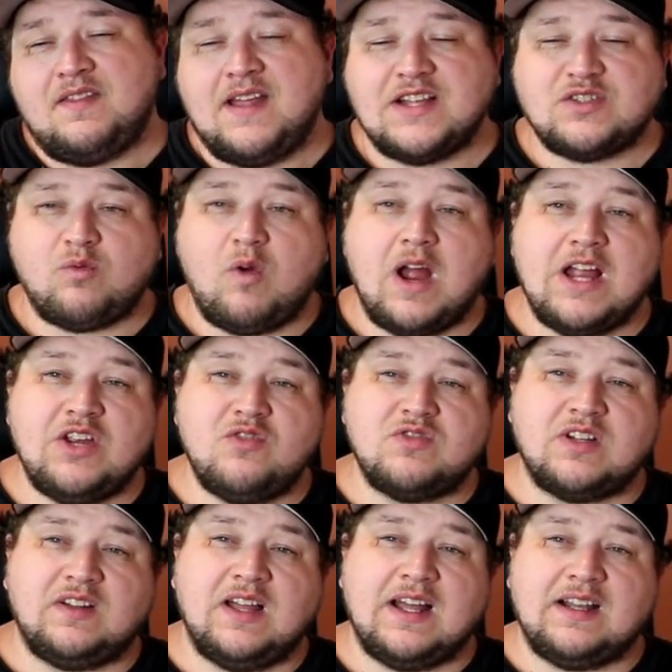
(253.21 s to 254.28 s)
That's why I
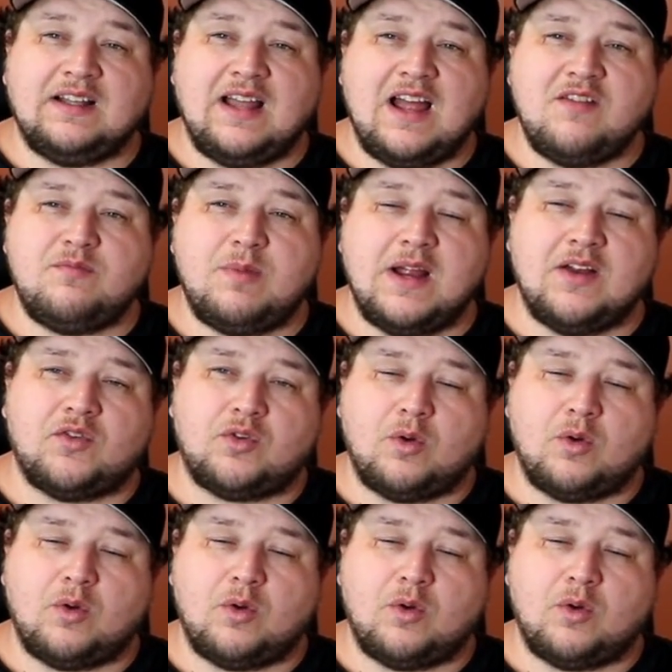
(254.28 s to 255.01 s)
use a lot of live baits.